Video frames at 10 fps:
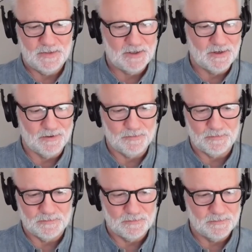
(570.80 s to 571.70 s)
you know,
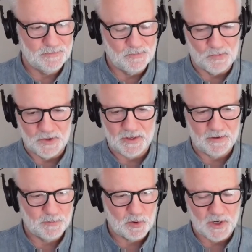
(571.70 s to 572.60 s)

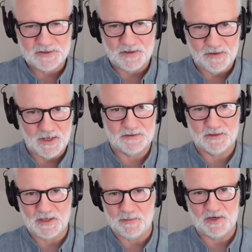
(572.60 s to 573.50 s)
really crazy
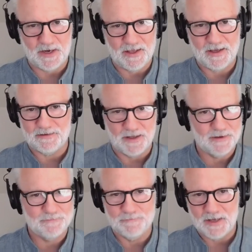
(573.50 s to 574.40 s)
things to come into my head,
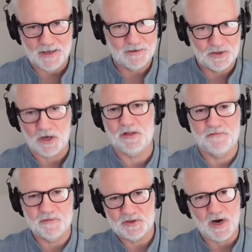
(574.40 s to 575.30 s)
like making
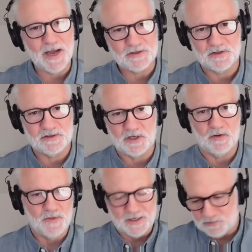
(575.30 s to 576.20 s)
chocolate from scratch. And
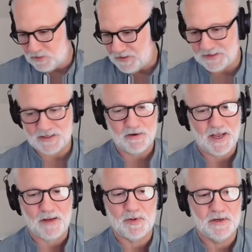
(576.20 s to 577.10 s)
so that's how it
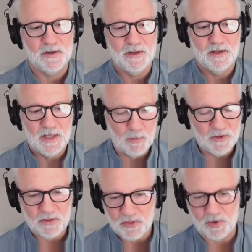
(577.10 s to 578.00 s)
happened. And
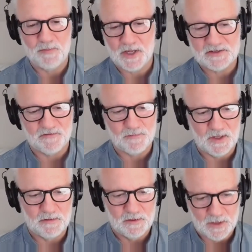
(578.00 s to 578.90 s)
within 3 months of
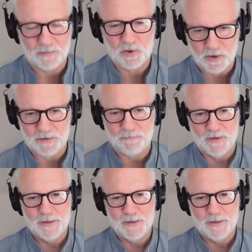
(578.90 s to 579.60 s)
me, go ahead.